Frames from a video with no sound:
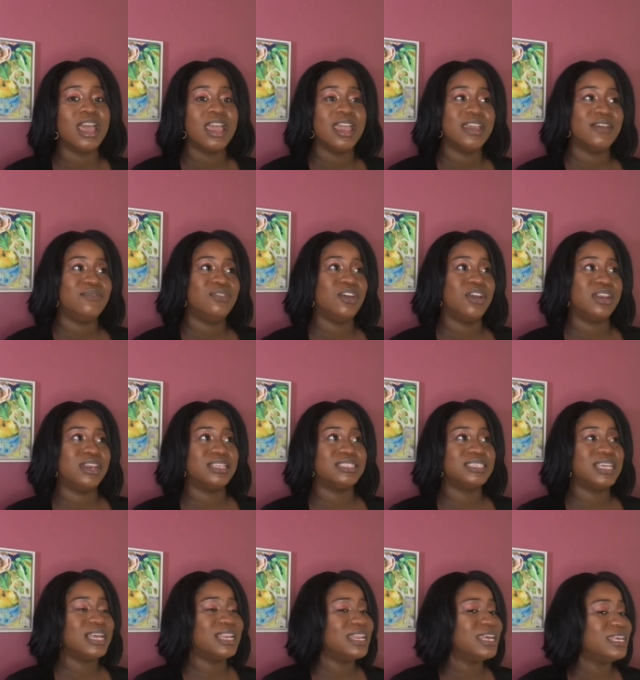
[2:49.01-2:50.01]
If there are any
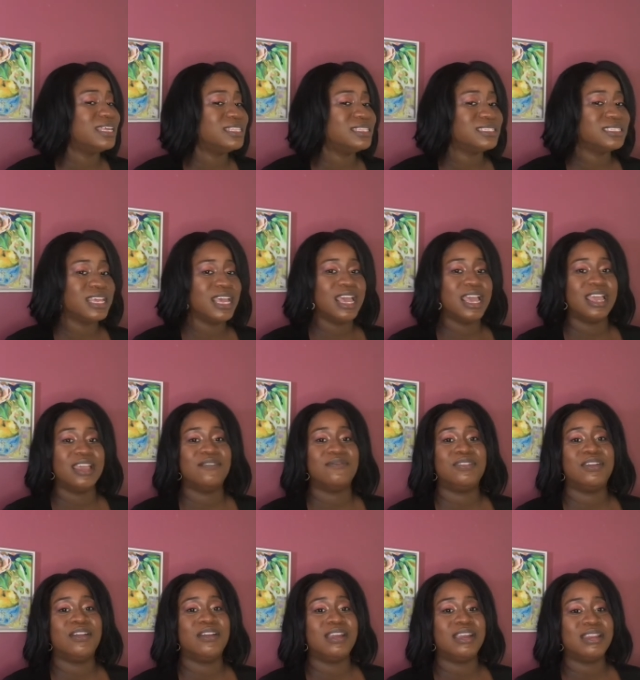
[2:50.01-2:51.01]
talents, if
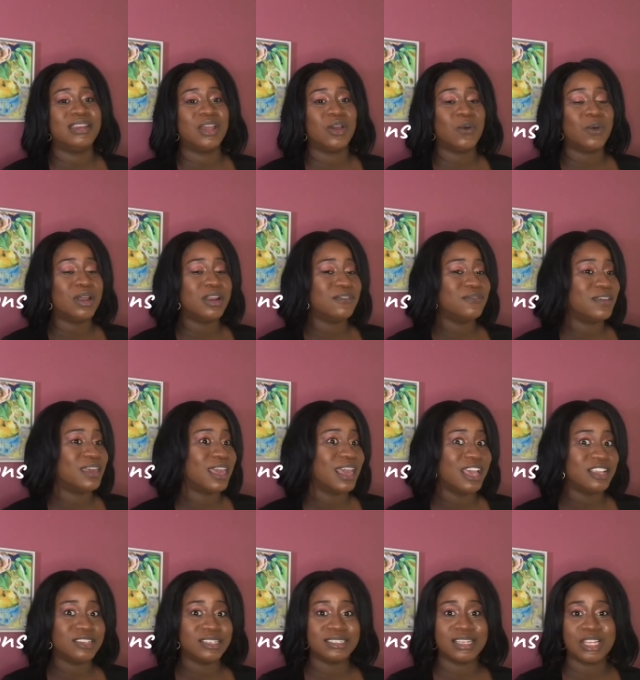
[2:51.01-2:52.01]
there are any
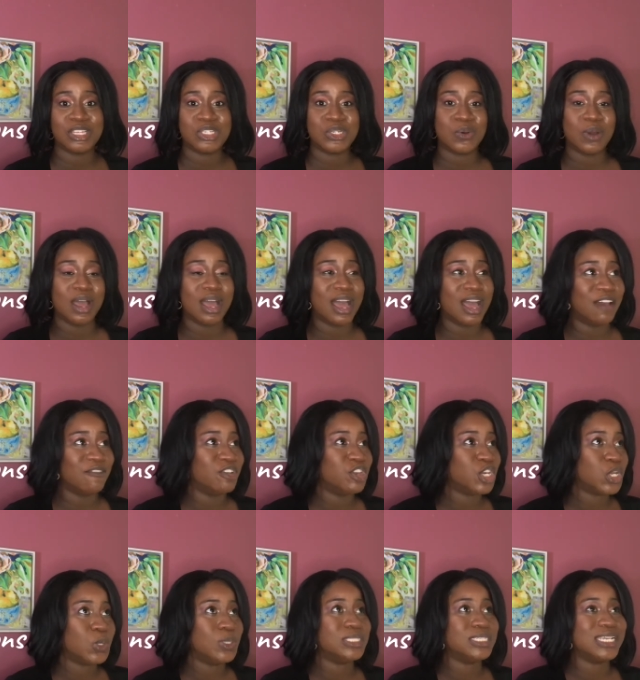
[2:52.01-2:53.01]
qualifications that you have, you
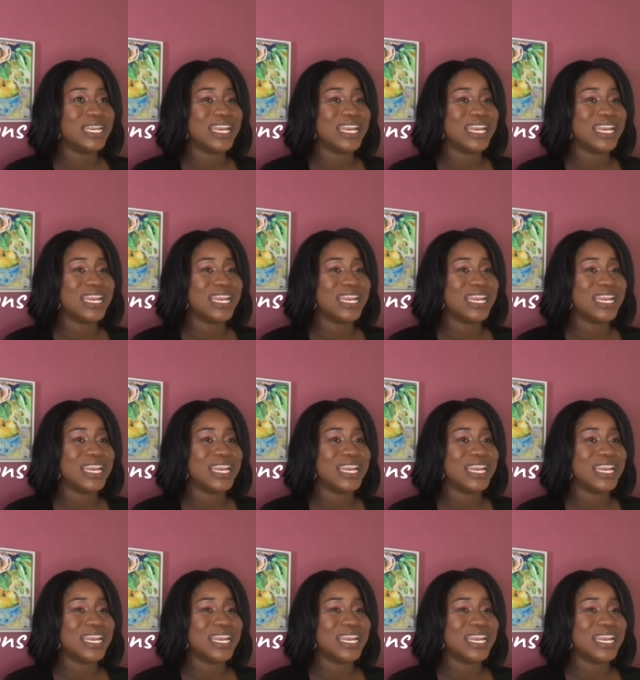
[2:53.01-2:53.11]
don't